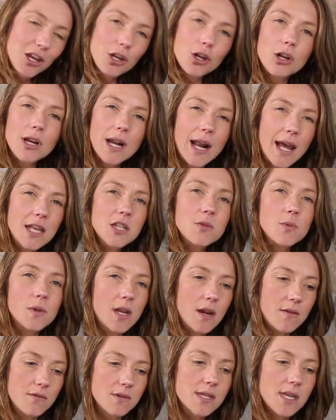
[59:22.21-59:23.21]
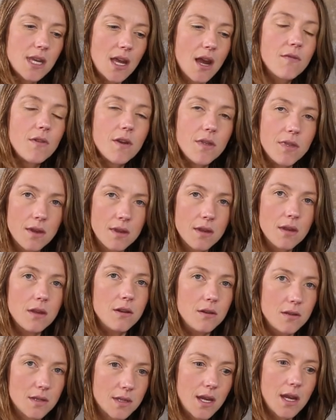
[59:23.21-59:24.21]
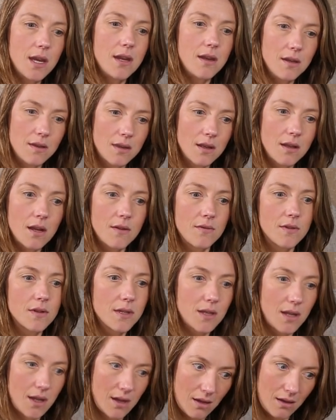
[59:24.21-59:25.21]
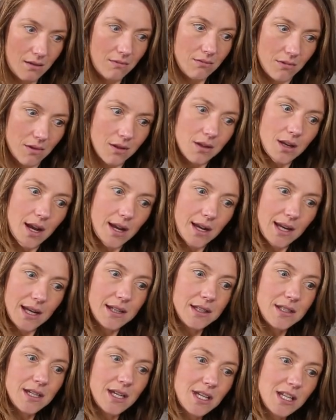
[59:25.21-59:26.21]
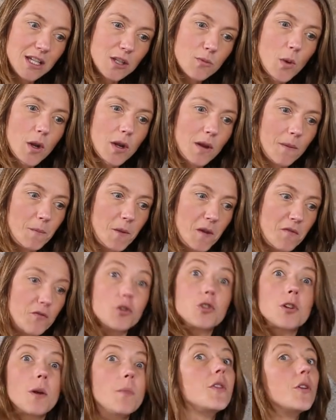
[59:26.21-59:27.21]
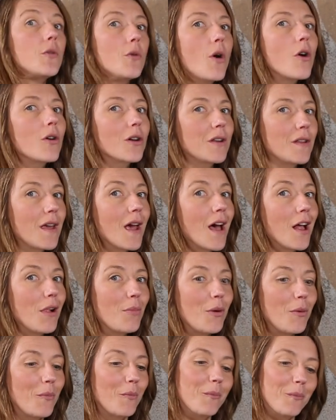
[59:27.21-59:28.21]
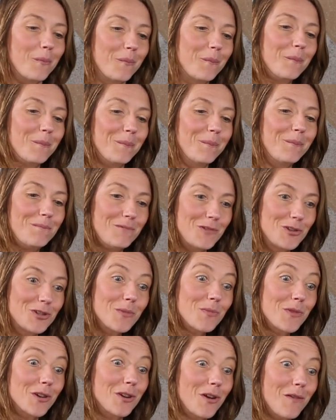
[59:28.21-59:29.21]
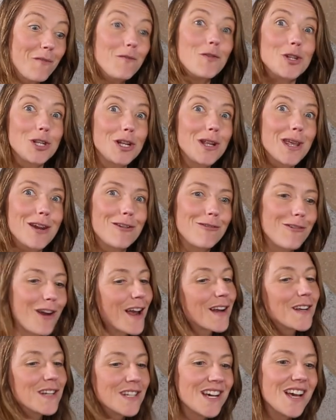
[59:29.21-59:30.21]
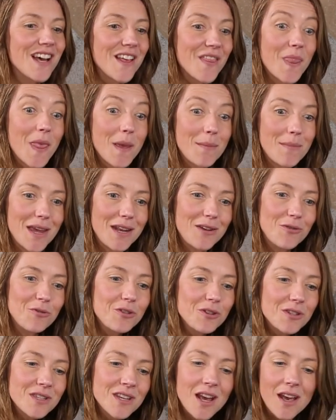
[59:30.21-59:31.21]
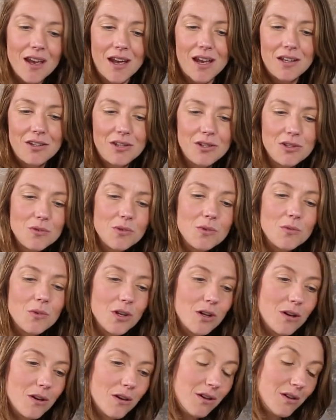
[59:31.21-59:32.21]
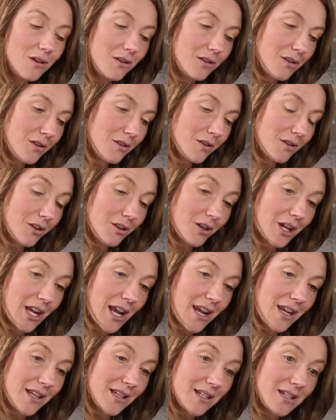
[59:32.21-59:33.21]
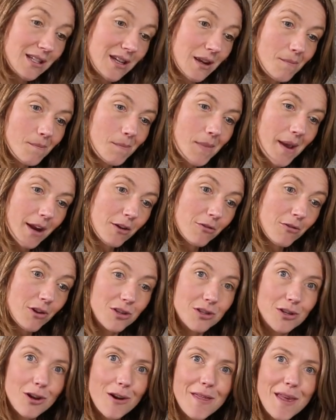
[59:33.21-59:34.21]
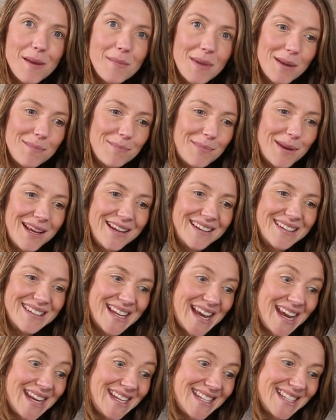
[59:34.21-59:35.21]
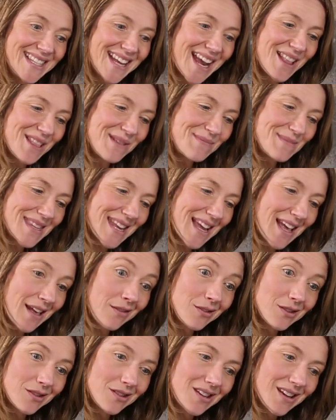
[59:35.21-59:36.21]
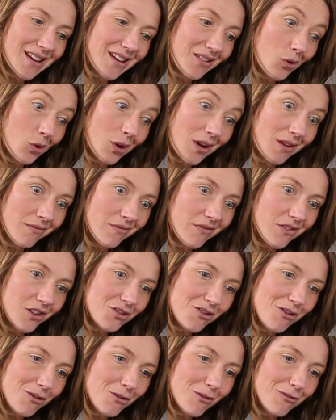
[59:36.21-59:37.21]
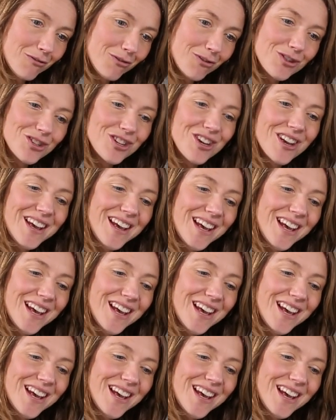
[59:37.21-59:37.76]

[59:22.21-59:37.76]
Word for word: Your clients will never see everything that you see. They'll never see the tiny little details, but if there's something wrong in the album, there's something not visually correct, they may notice, and you don't know what your your your, your clients' um, backgrounds are. They might be in, in design themselves, or even photographers.